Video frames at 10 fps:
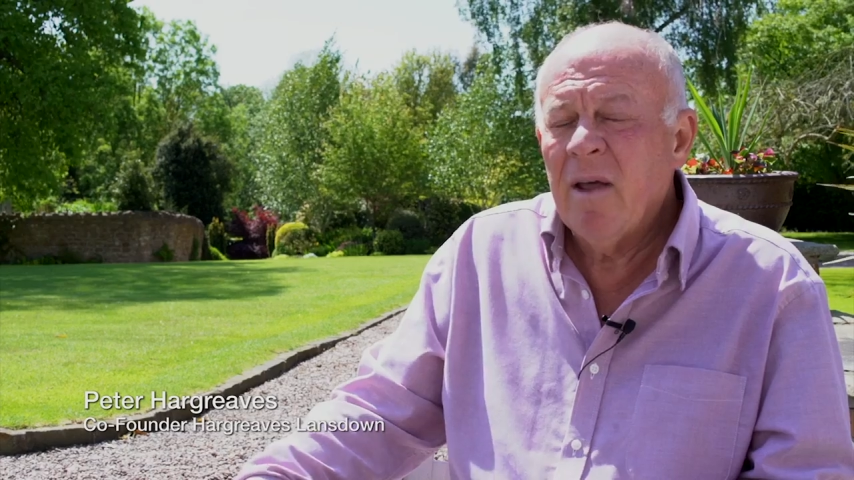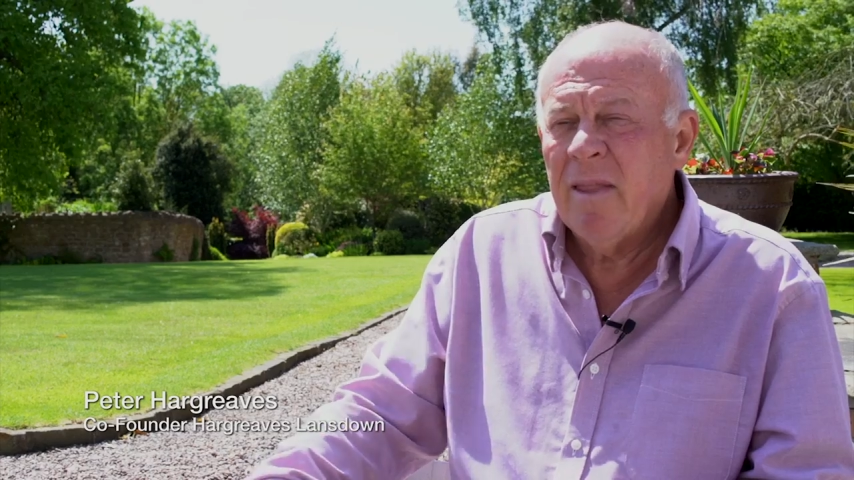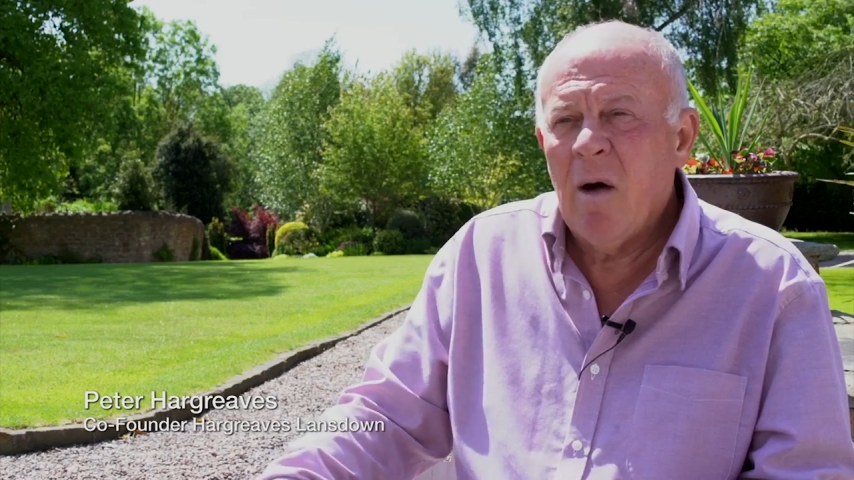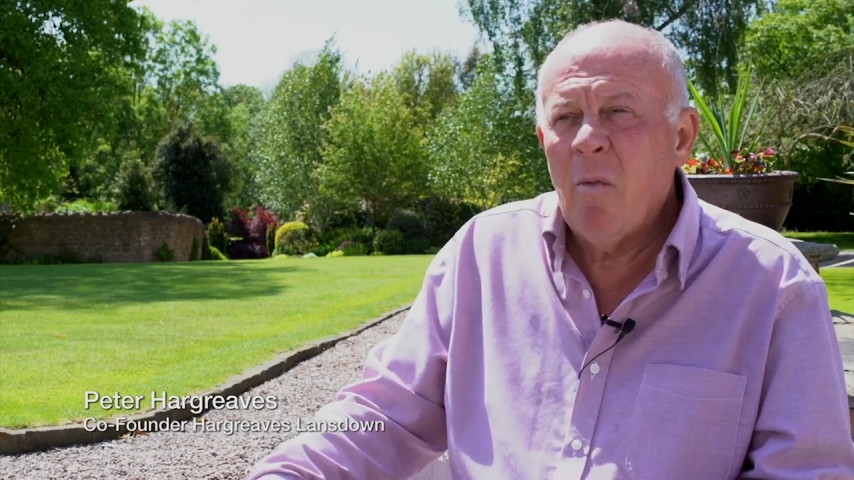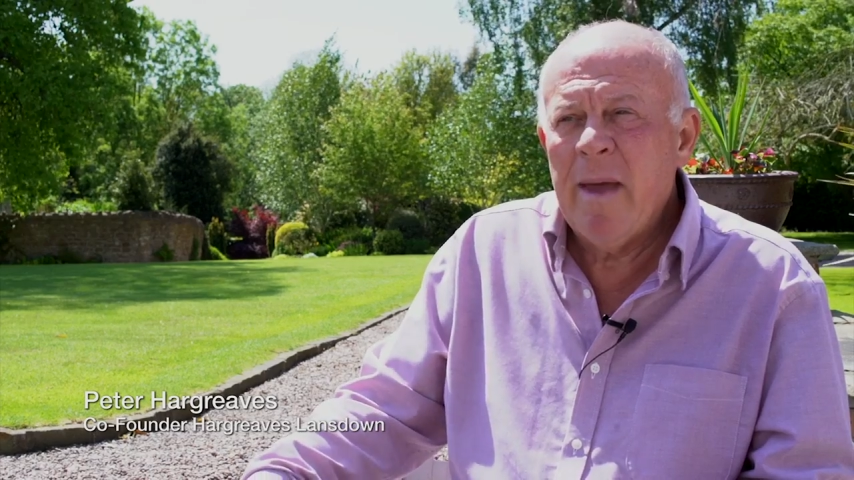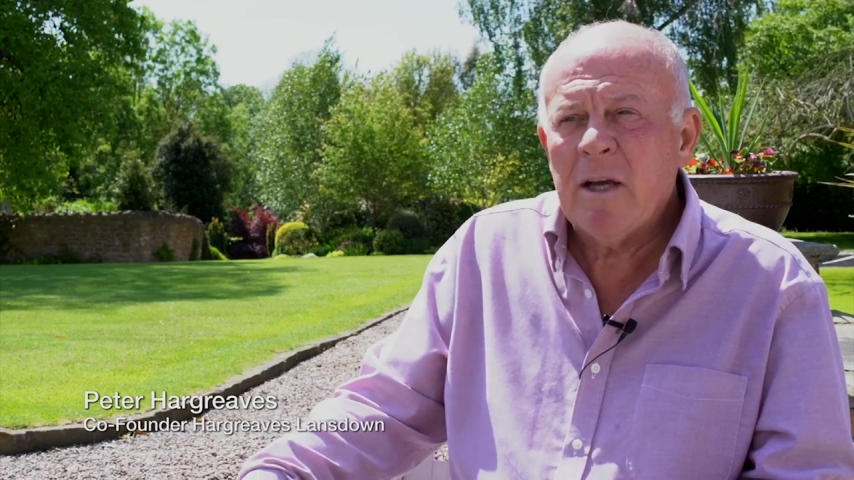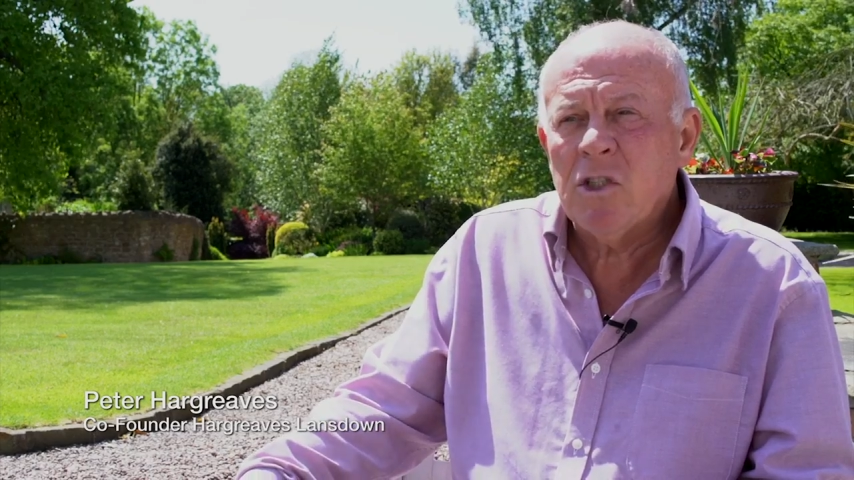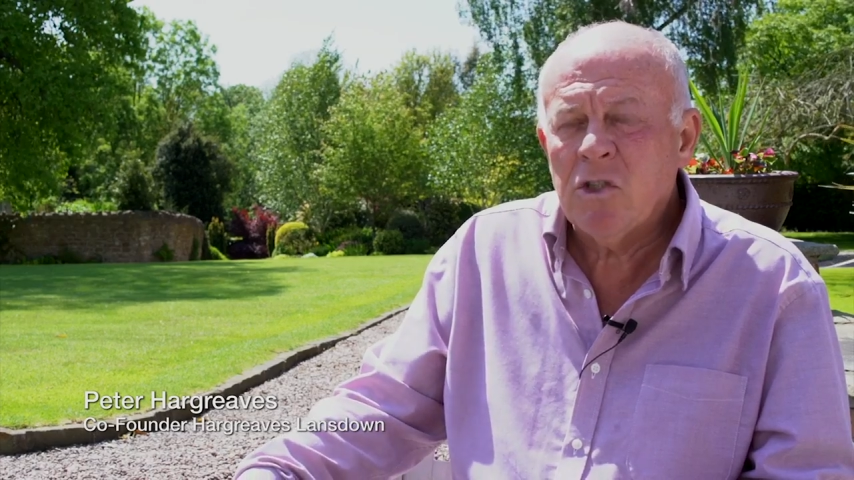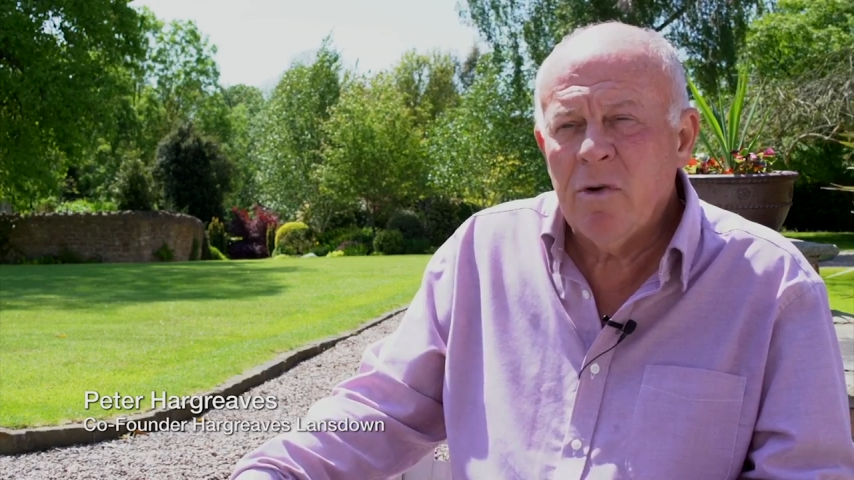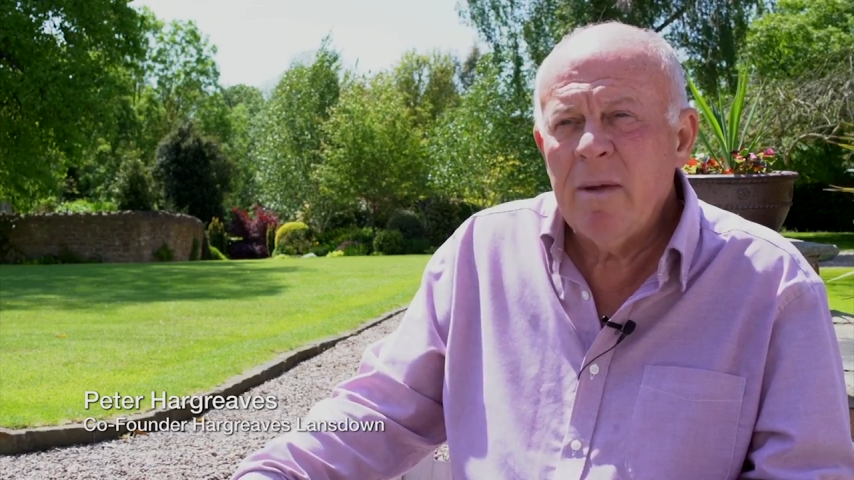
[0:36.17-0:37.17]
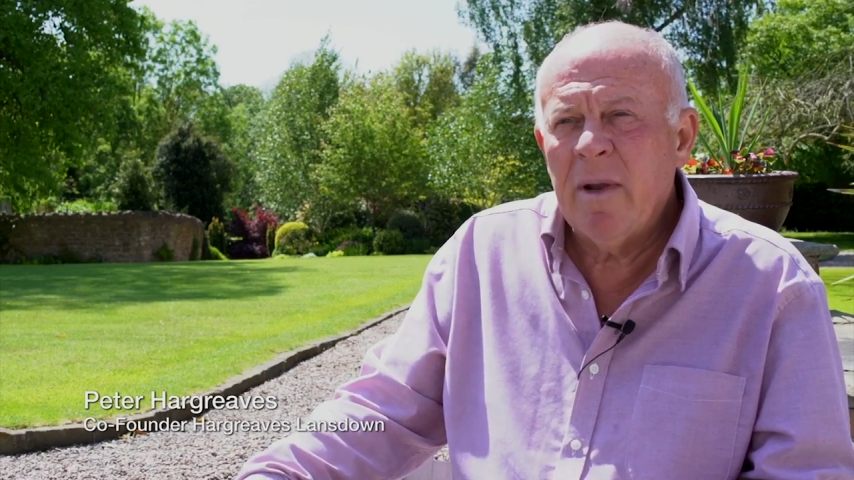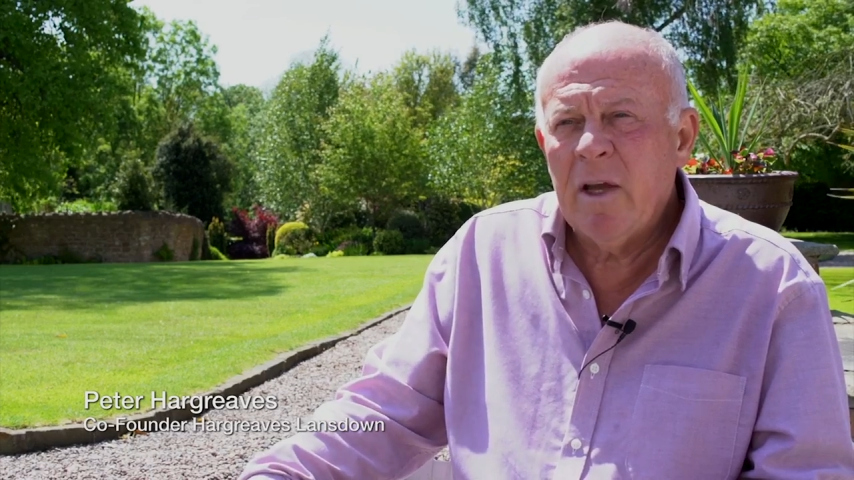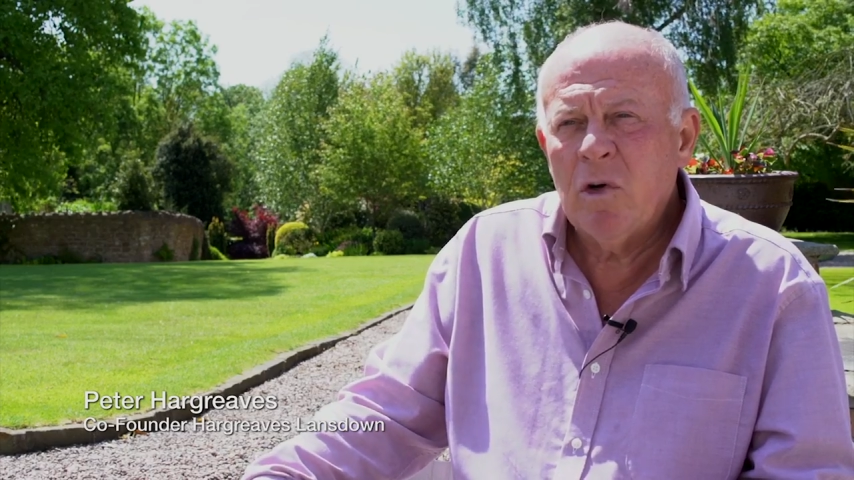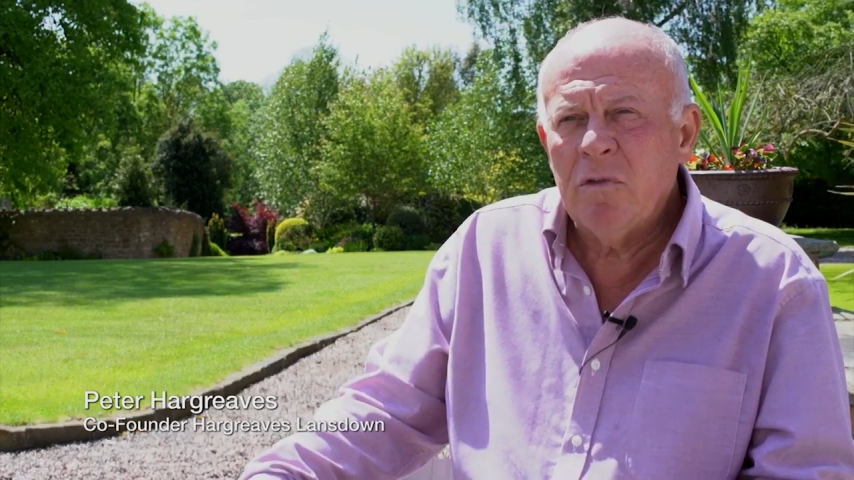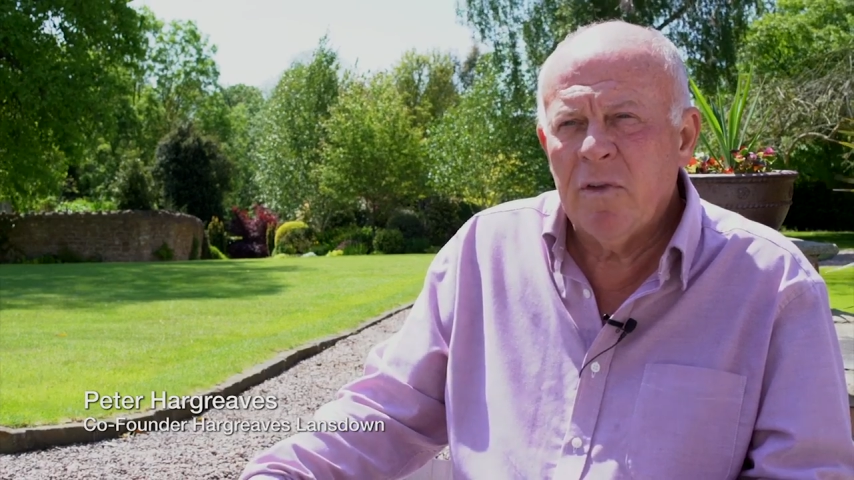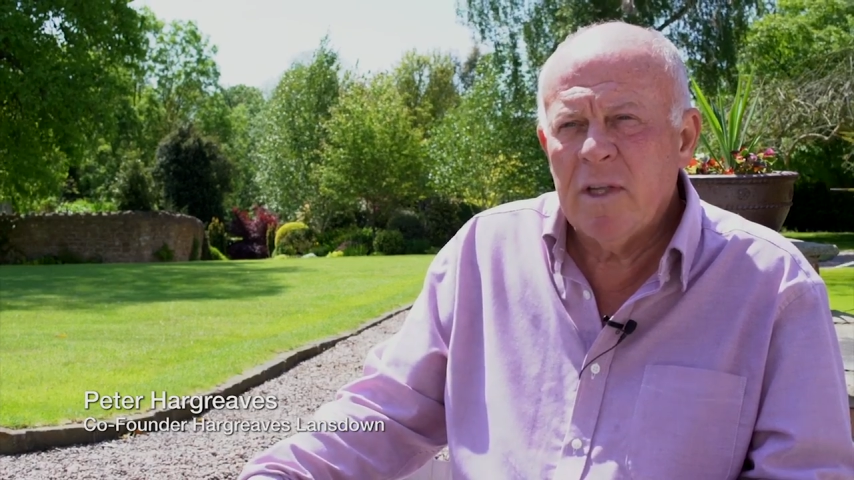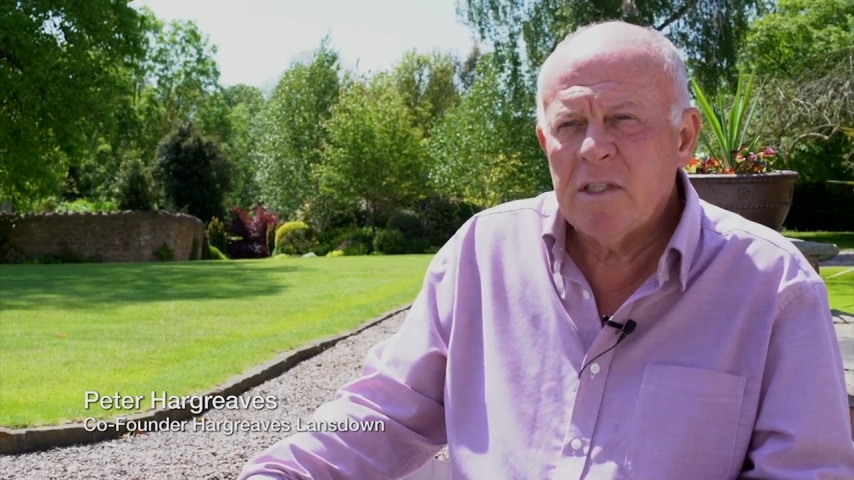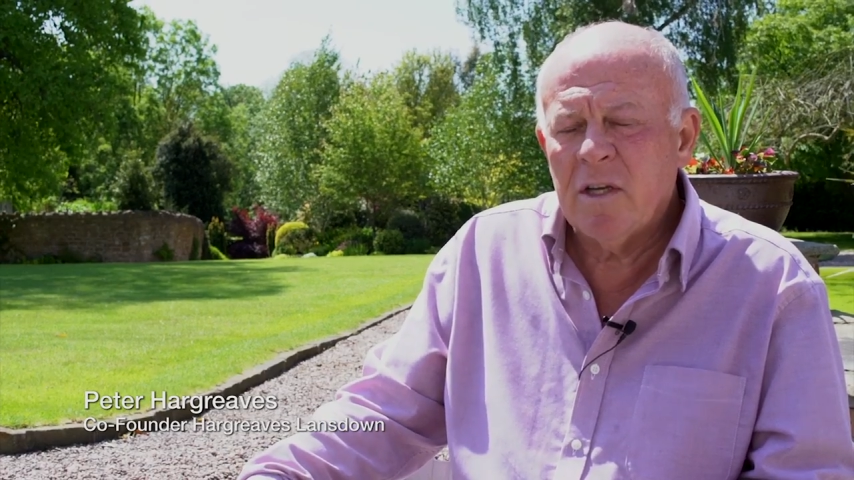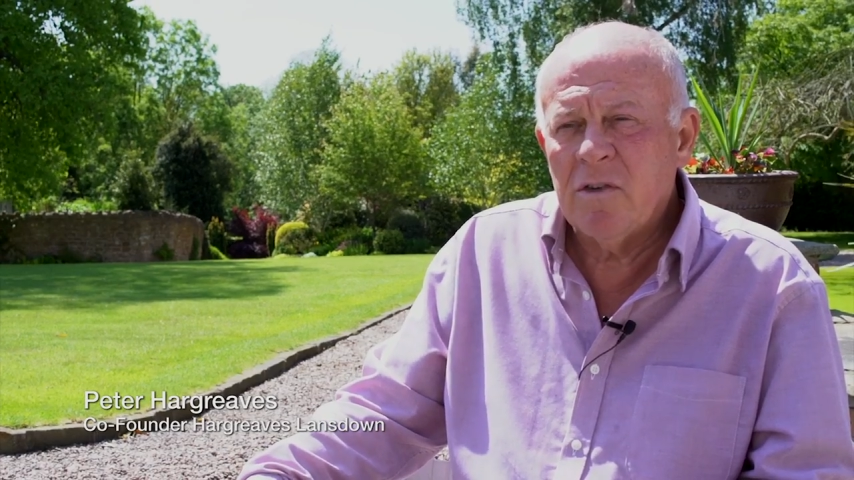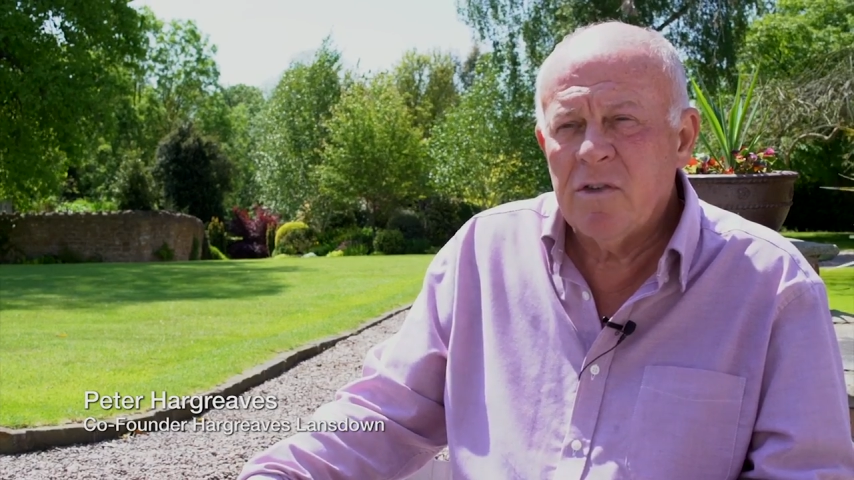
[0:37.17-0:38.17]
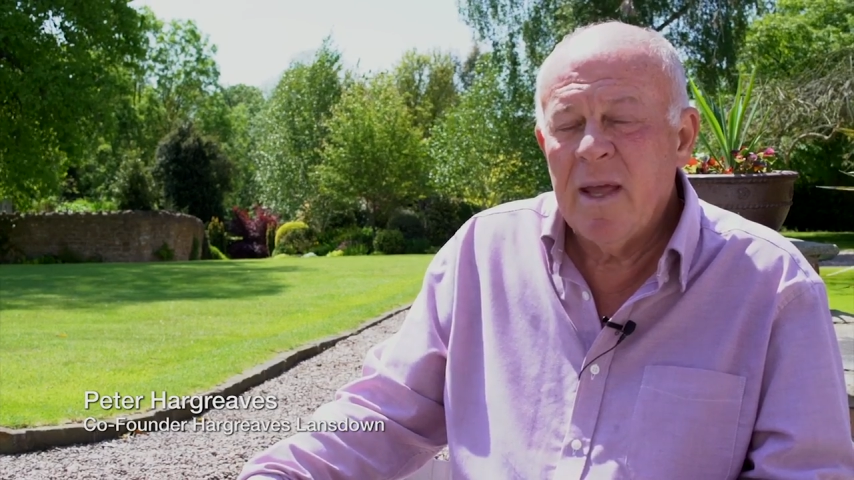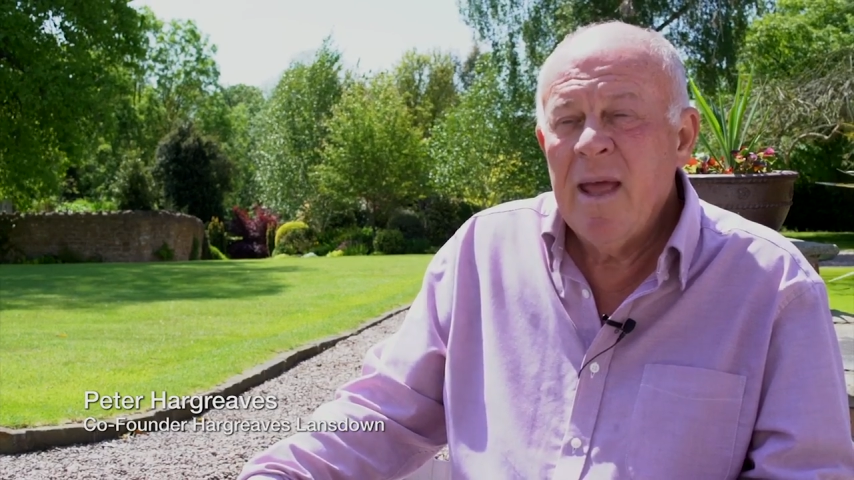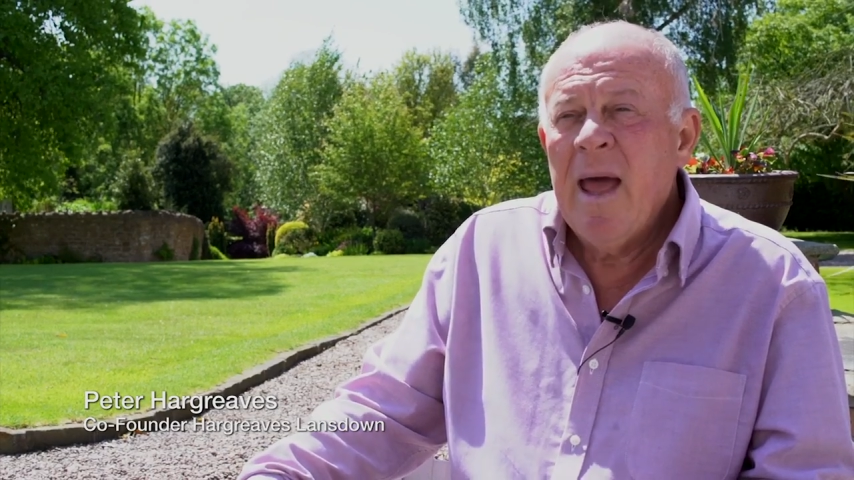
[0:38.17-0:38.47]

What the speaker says: that will be extremely good for this country.